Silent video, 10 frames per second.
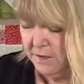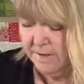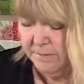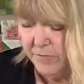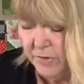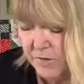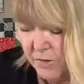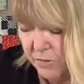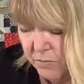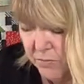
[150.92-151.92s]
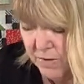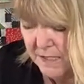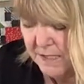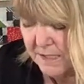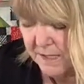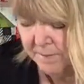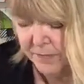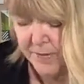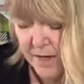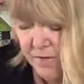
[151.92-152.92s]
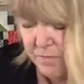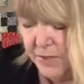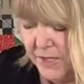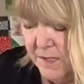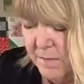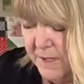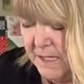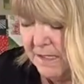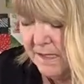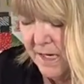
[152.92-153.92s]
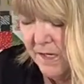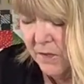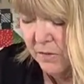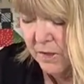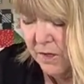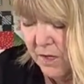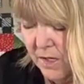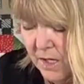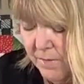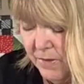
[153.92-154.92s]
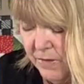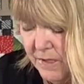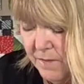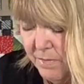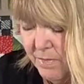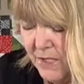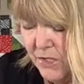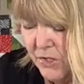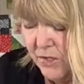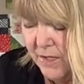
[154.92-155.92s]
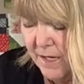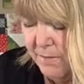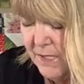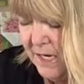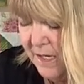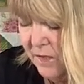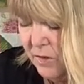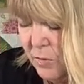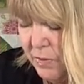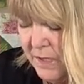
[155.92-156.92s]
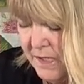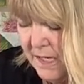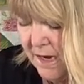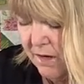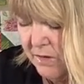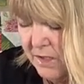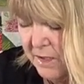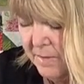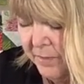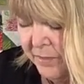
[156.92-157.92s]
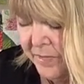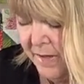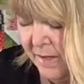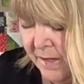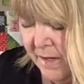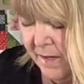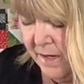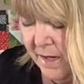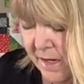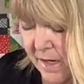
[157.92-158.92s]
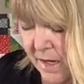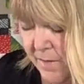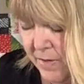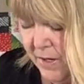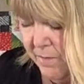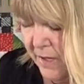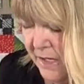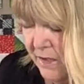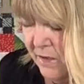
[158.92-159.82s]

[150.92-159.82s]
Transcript: and sew through these. I've pinned, but as I go along, I'm going to make sure that I'm taking those pins out. I'm on my